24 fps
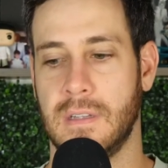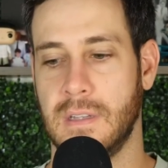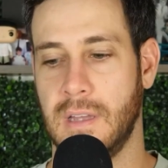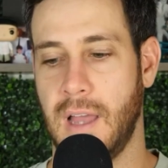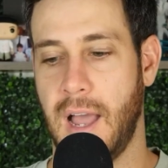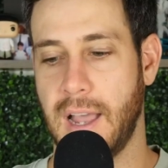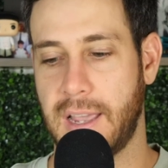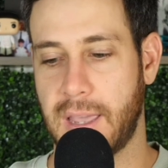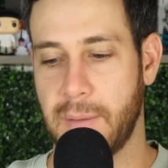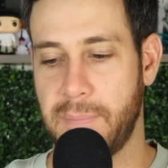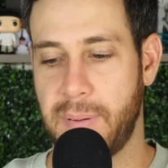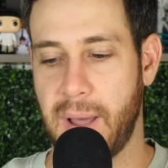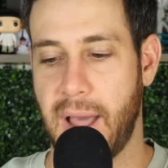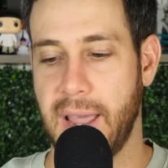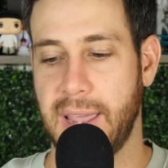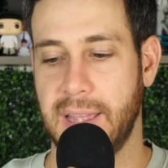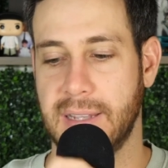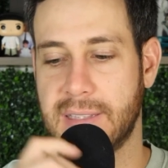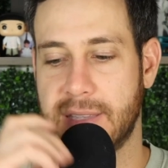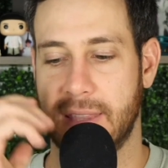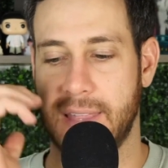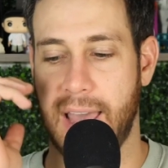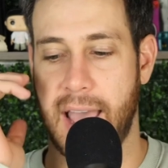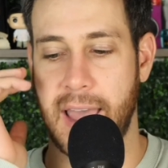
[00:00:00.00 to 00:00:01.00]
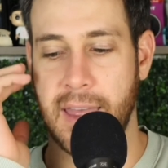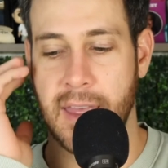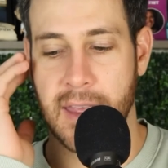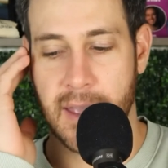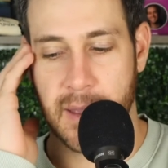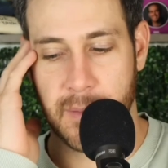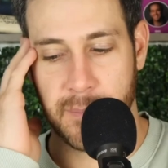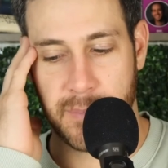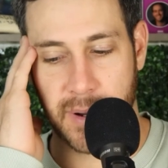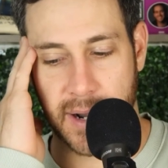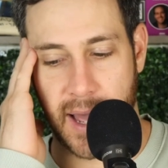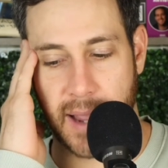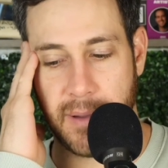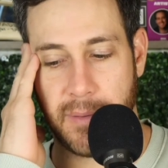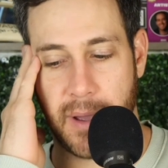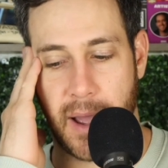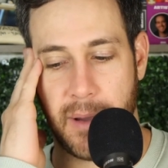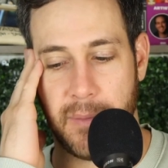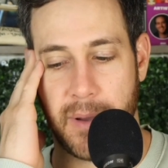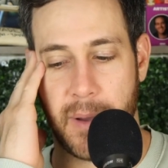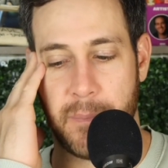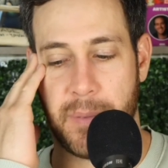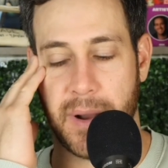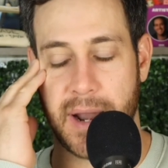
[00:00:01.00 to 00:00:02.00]
I could buy into that, but
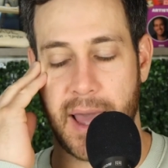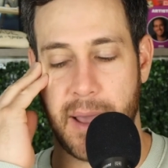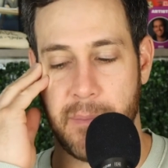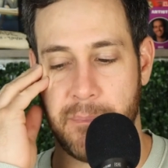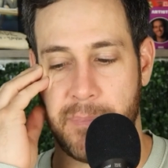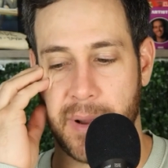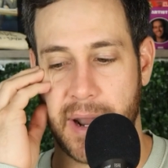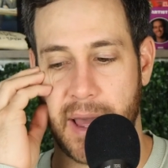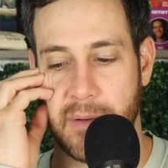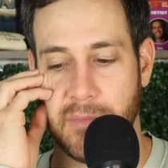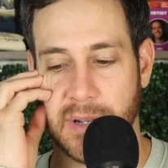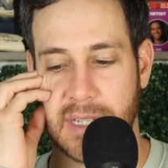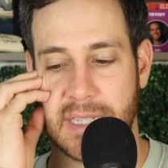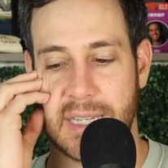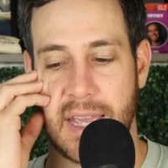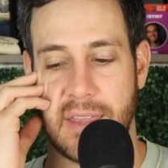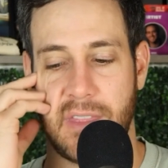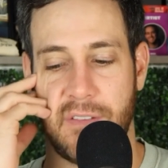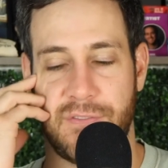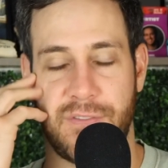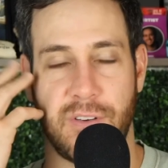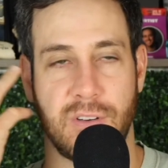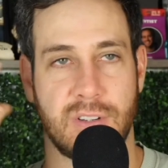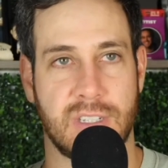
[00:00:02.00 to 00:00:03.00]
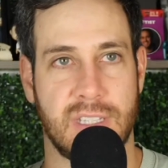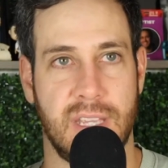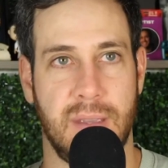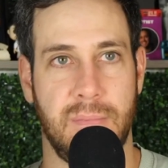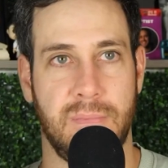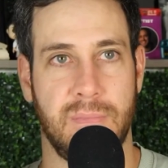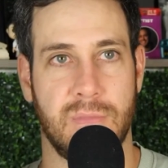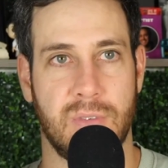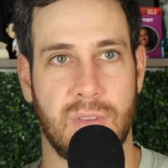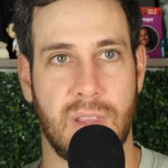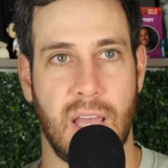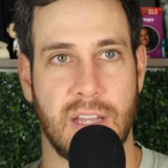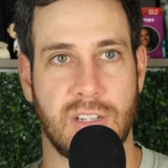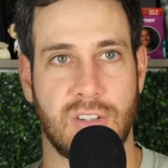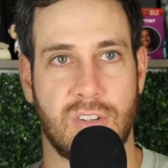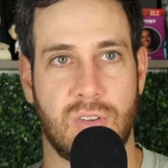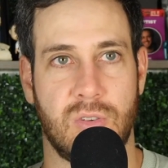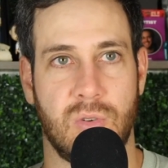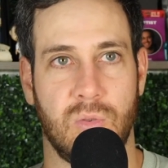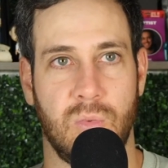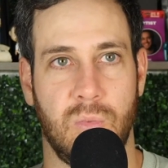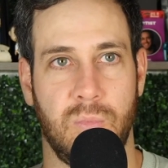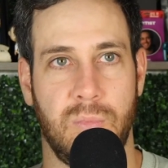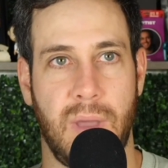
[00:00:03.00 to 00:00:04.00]
I would say the first team that
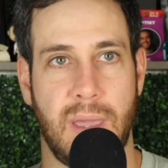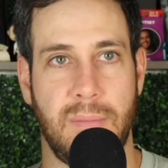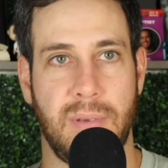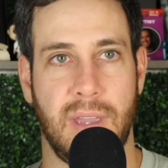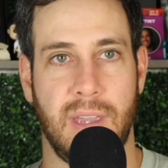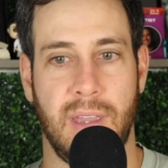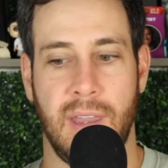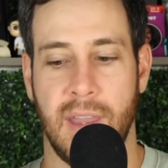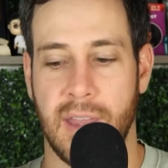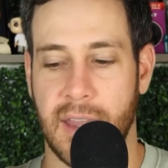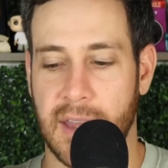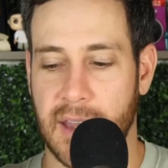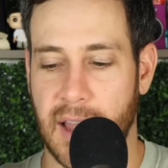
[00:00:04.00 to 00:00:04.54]
maybe